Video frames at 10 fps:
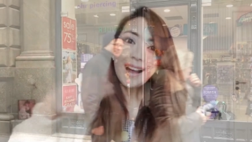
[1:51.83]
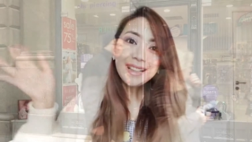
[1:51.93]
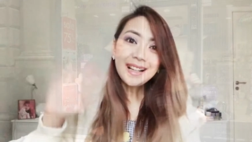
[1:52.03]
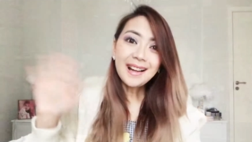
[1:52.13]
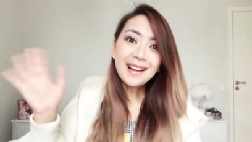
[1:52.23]
Hi
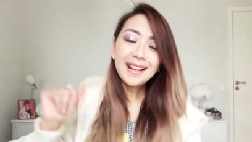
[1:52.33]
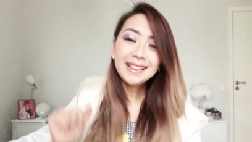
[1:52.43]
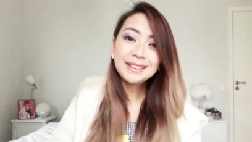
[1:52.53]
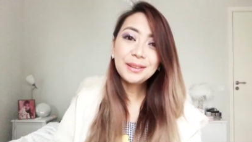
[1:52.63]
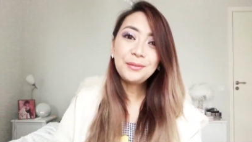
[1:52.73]

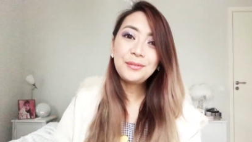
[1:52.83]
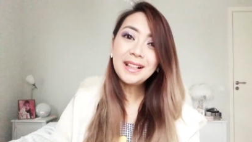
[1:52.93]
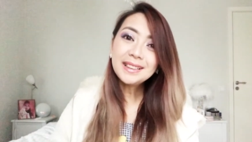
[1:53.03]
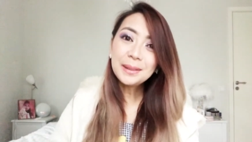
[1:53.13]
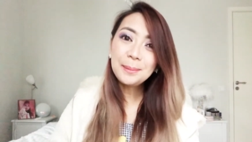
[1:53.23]
guys!
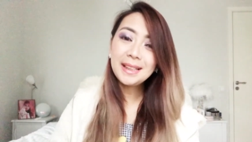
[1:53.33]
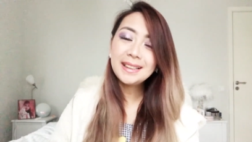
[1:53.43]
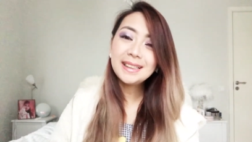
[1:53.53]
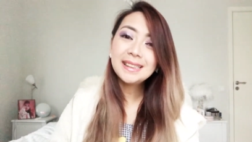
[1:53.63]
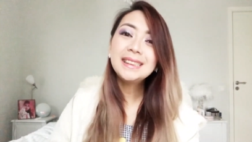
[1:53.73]
Welcome
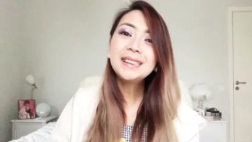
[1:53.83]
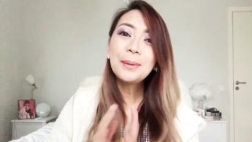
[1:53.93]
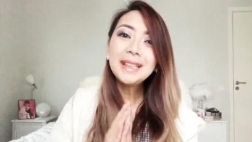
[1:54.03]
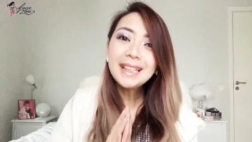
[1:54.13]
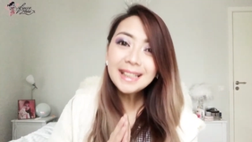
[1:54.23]
in!
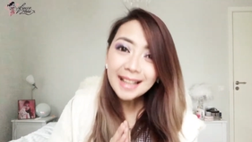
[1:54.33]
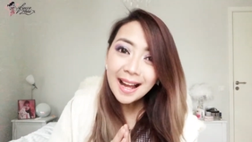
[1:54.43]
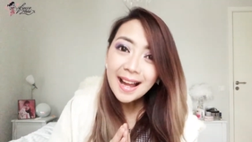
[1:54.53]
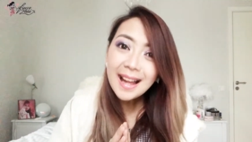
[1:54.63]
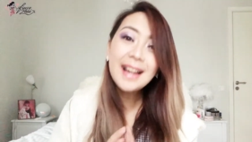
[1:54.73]

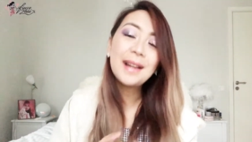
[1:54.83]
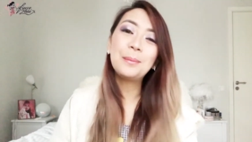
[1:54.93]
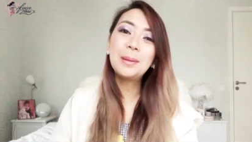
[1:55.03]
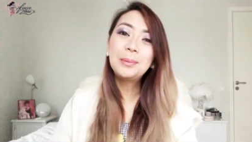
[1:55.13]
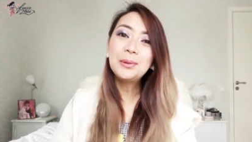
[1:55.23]
Sawadika,
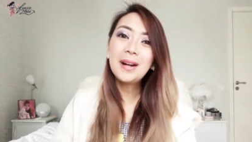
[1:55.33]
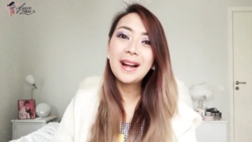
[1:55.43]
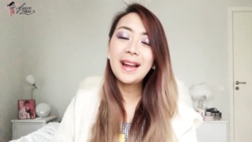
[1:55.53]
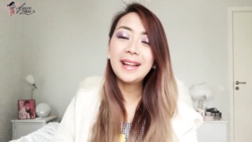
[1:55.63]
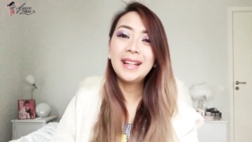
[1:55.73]

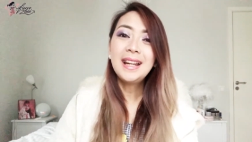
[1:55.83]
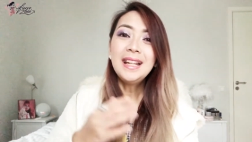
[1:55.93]
Mabuhay!